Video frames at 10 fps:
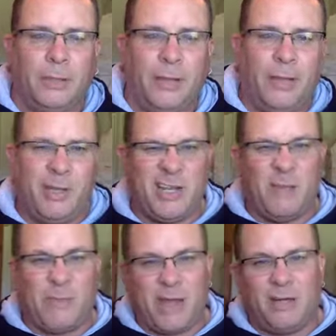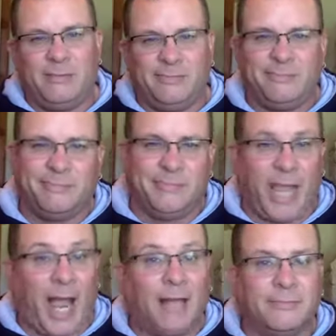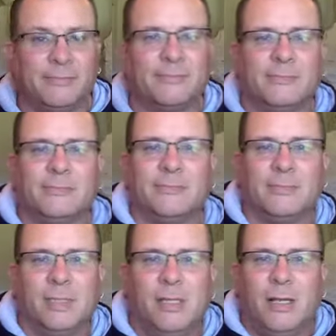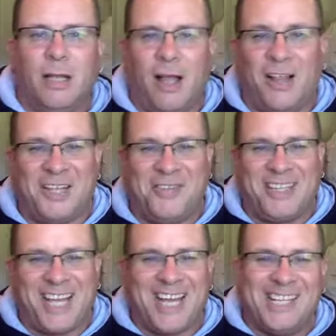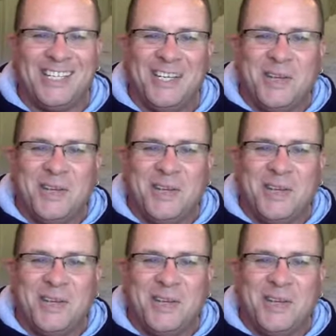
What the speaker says: have been done better. Yeah, I'll leave it at that.